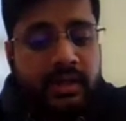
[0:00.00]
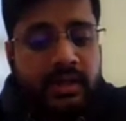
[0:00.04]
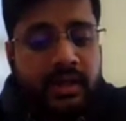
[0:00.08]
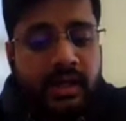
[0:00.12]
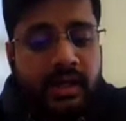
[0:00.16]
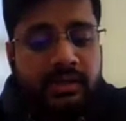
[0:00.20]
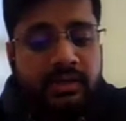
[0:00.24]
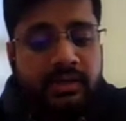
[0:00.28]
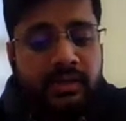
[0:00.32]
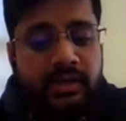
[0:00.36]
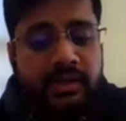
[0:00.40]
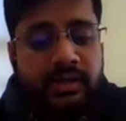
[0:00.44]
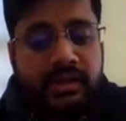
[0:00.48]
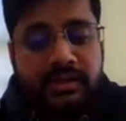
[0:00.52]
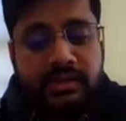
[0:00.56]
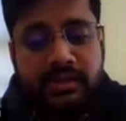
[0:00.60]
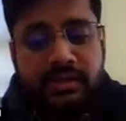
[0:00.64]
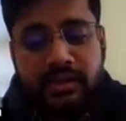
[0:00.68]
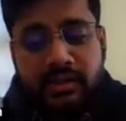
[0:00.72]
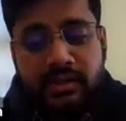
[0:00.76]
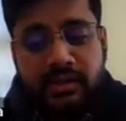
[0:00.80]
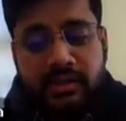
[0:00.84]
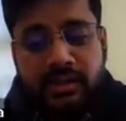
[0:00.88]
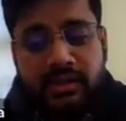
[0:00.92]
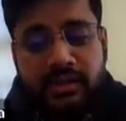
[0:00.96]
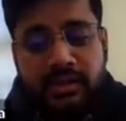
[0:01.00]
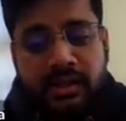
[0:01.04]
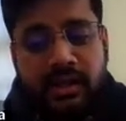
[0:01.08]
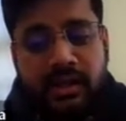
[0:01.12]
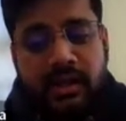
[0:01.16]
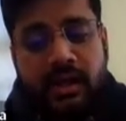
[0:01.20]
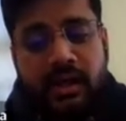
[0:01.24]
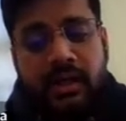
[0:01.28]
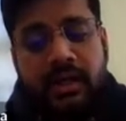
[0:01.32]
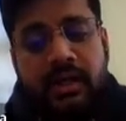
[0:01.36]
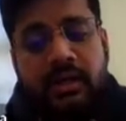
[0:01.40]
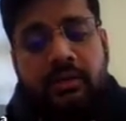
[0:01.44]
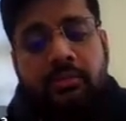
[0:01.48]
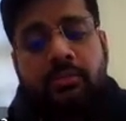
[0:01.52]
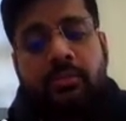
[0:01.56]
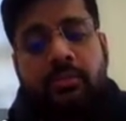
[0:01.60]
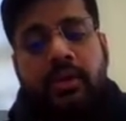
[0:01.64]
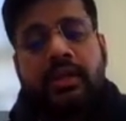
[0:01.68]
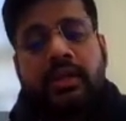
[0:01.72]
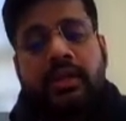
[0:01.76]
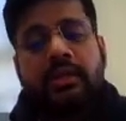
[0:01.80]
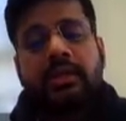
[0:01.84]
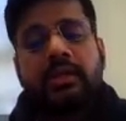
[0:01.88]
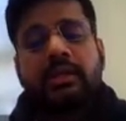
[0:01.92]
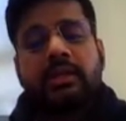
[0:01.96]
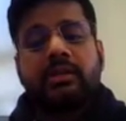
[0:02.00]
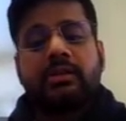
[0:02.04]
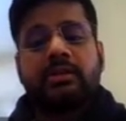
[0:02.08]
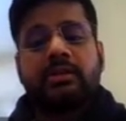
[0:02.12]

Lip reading: And the reason that I am bringing